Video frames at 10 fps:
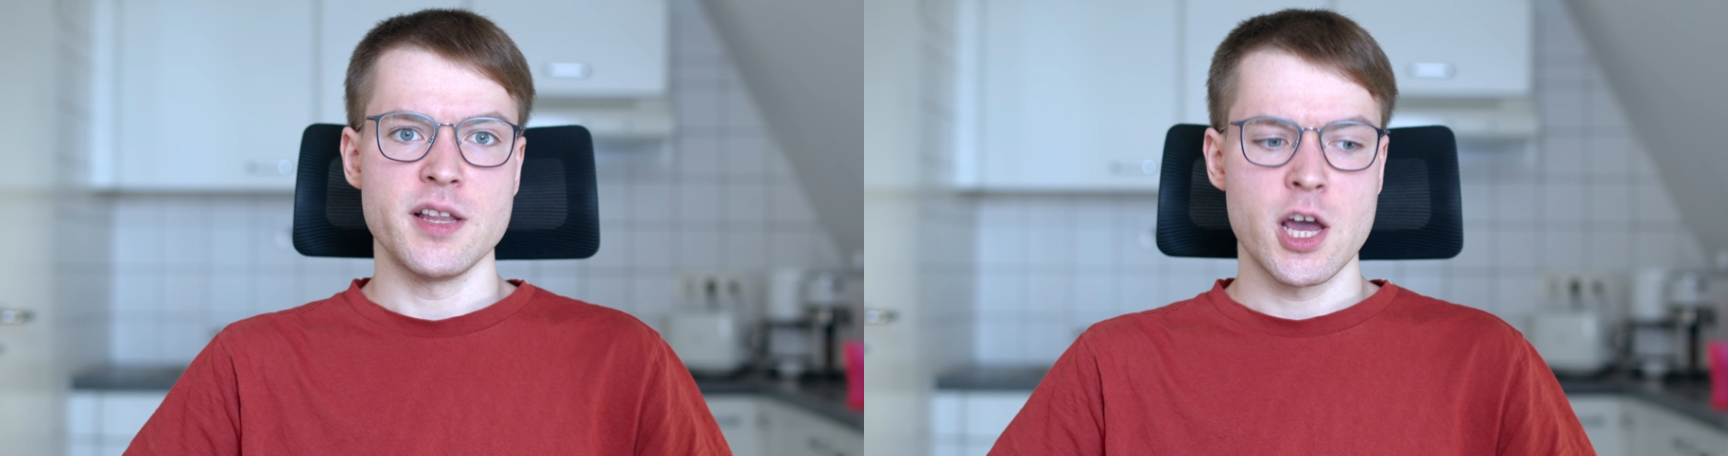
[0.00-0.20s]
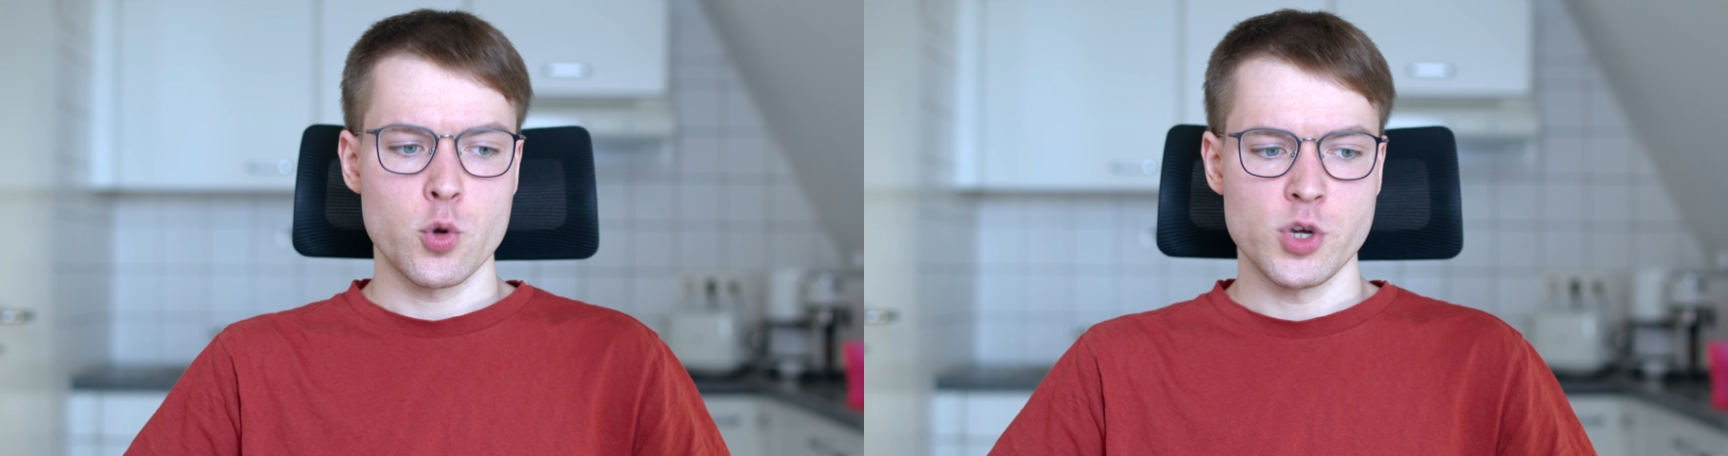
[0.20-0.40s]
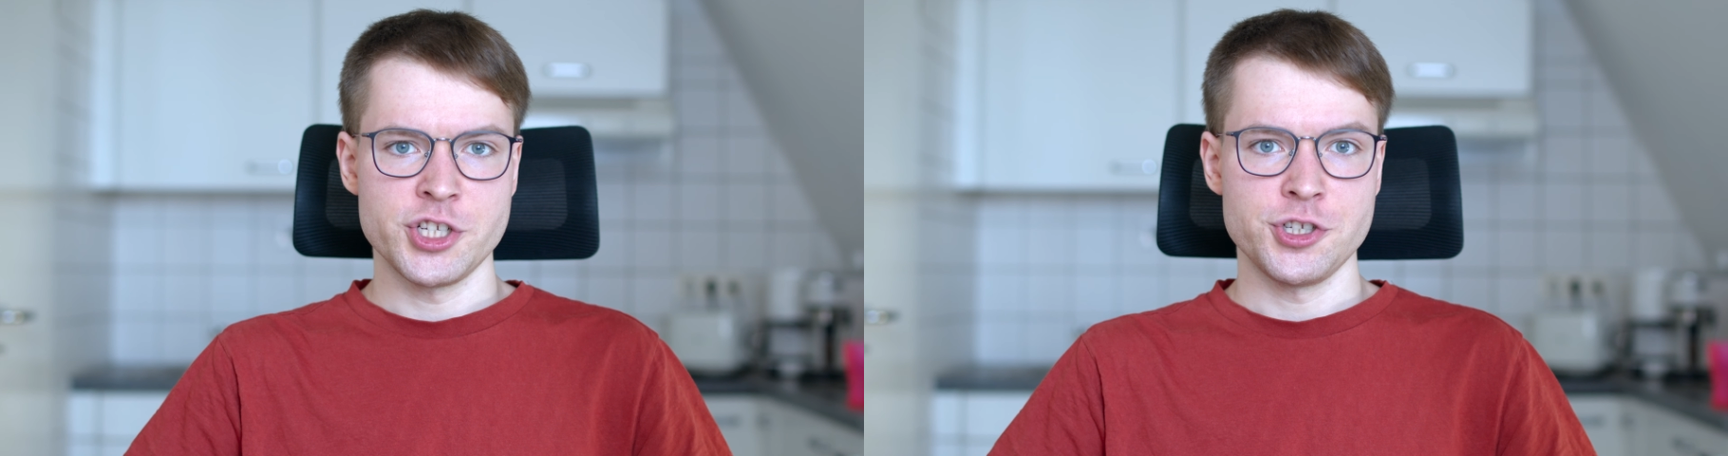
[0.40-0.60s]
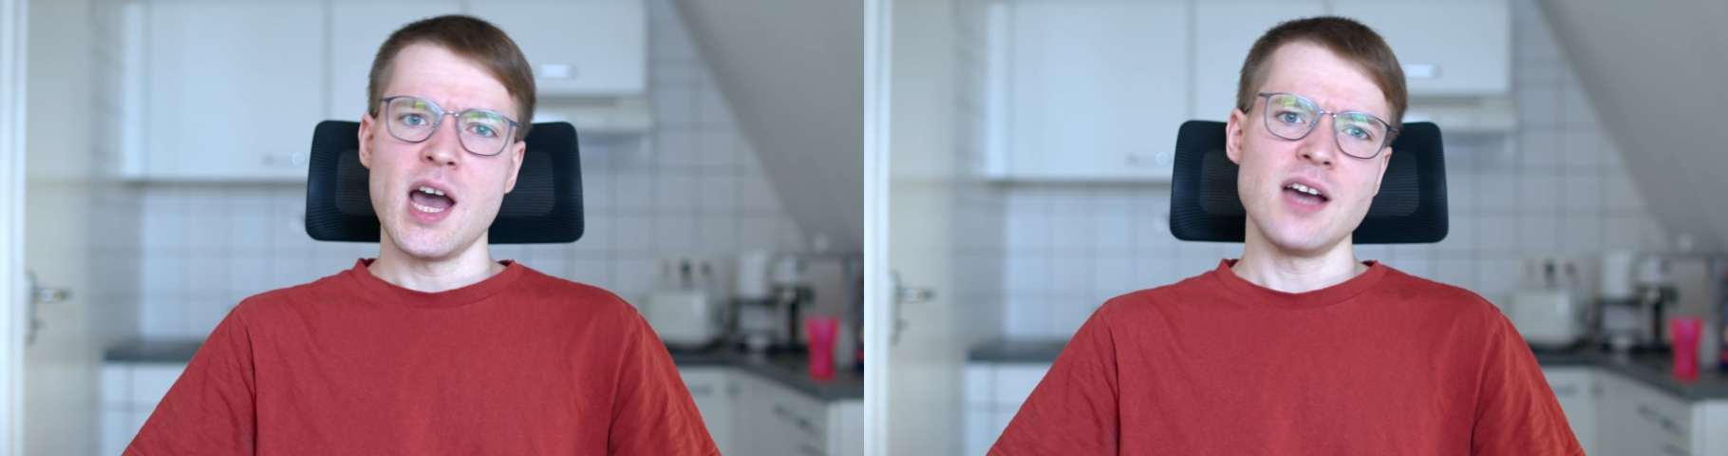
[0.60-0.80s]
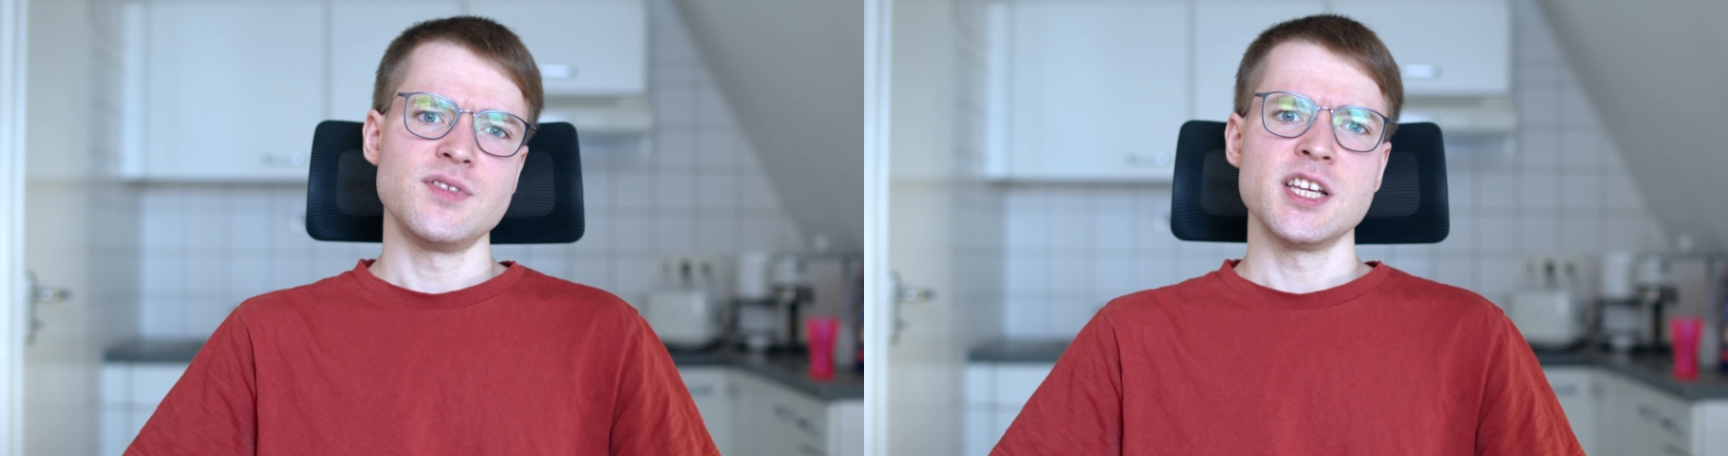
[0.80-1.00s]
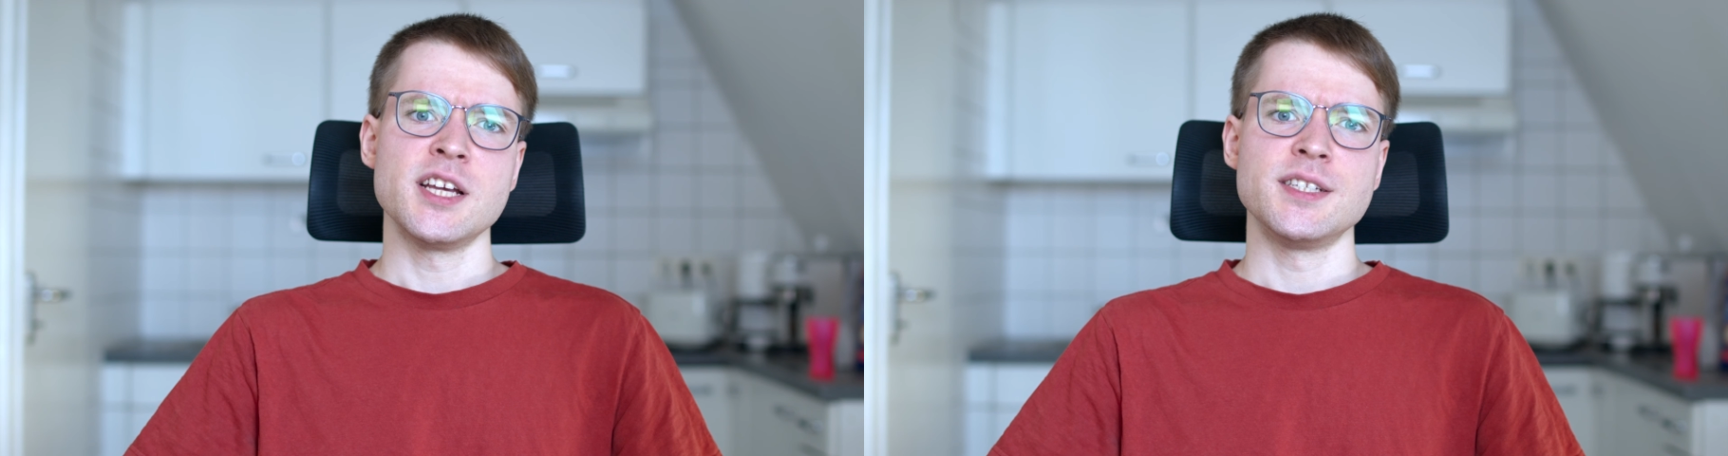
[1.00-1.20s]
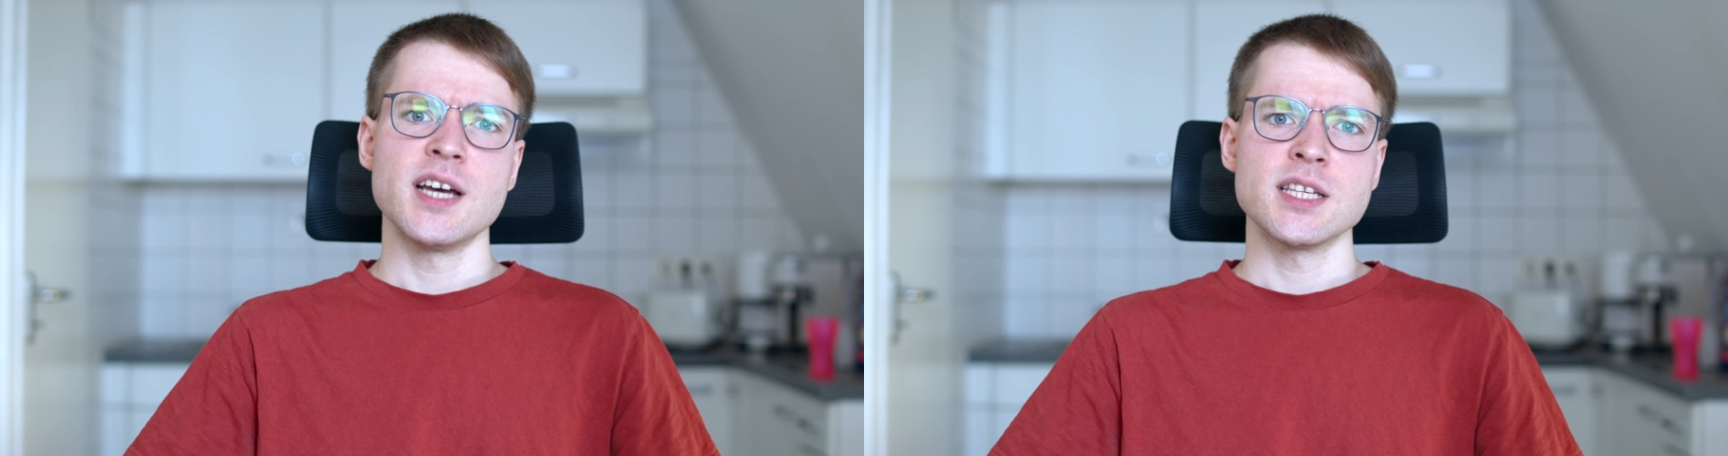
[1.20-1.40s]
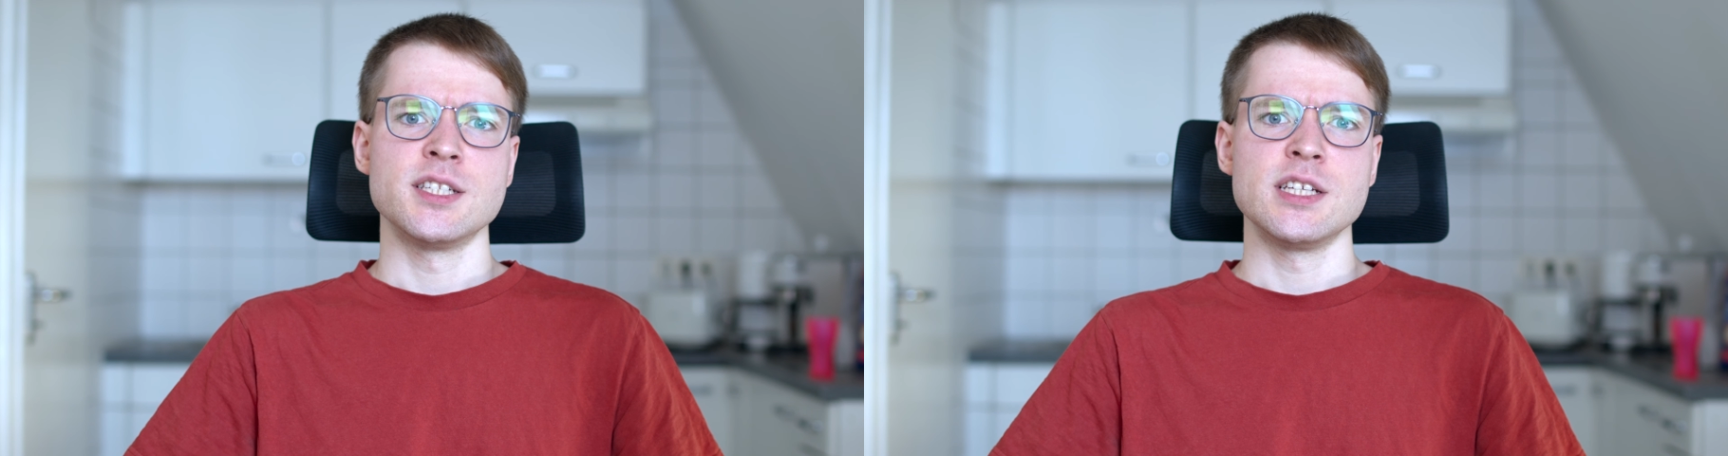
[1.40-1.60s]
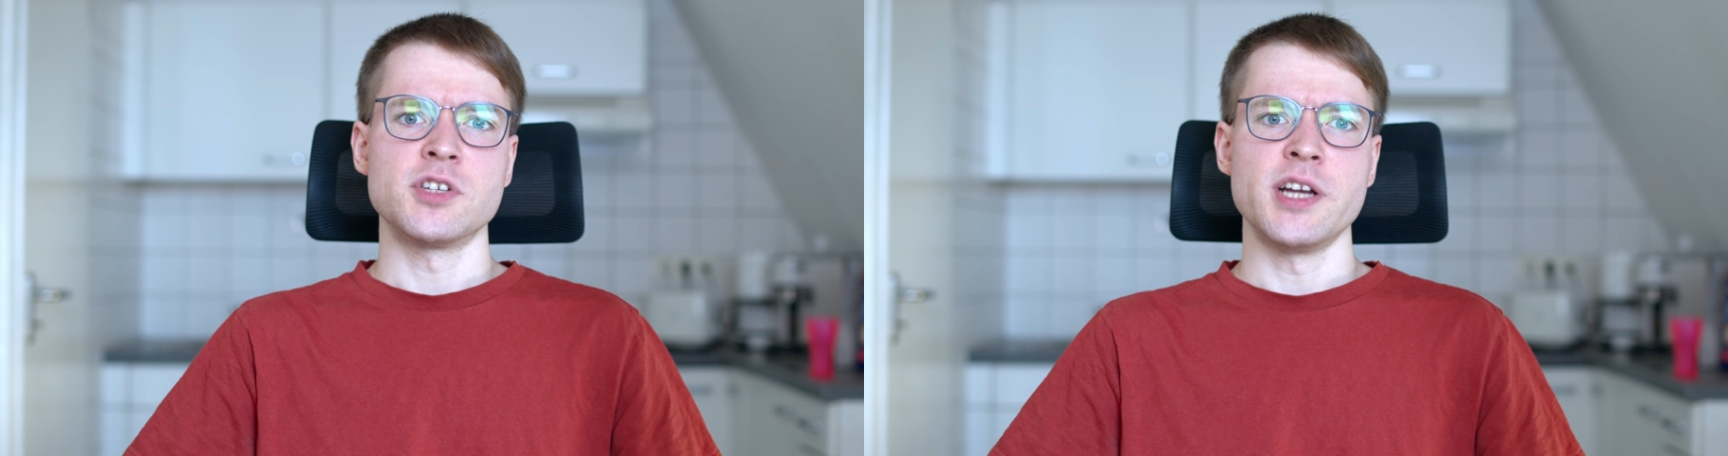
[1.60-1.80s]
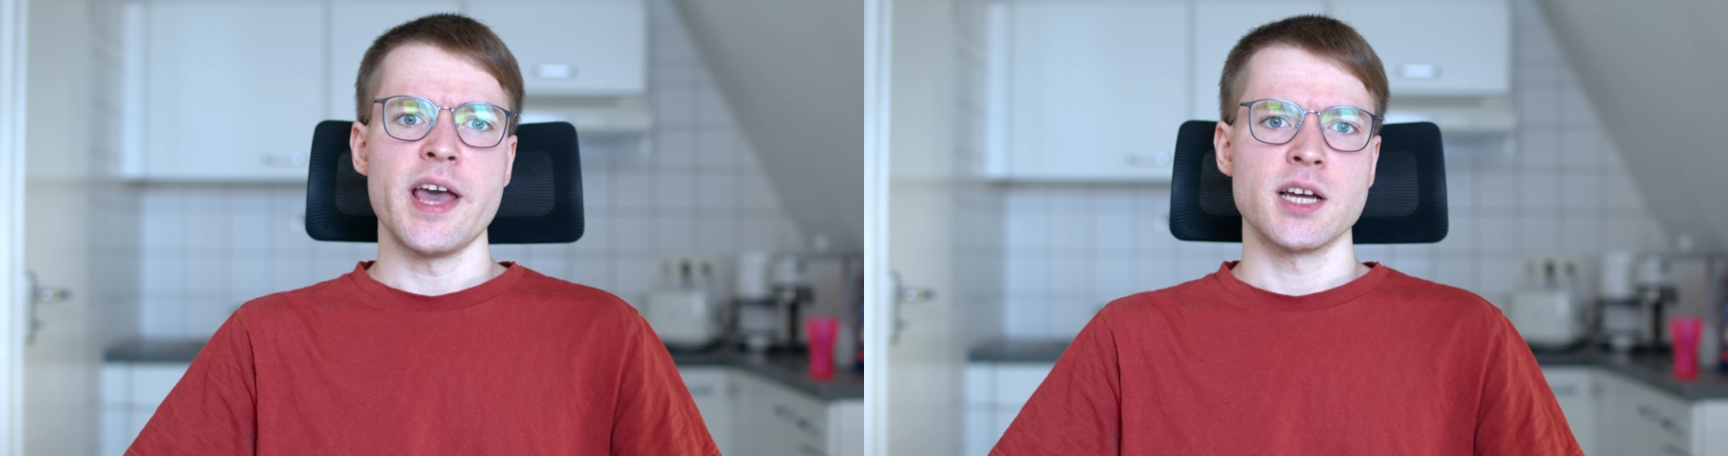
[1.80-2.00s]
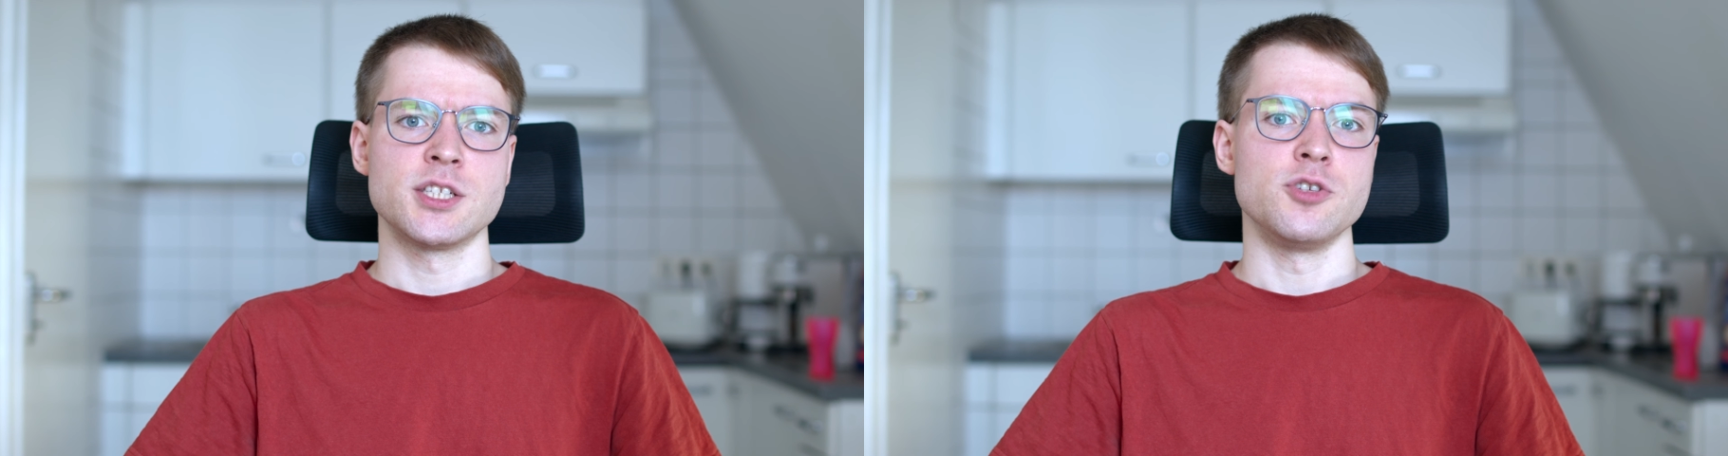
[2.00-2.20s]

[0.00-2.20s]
language. I've seen a dozen different hacks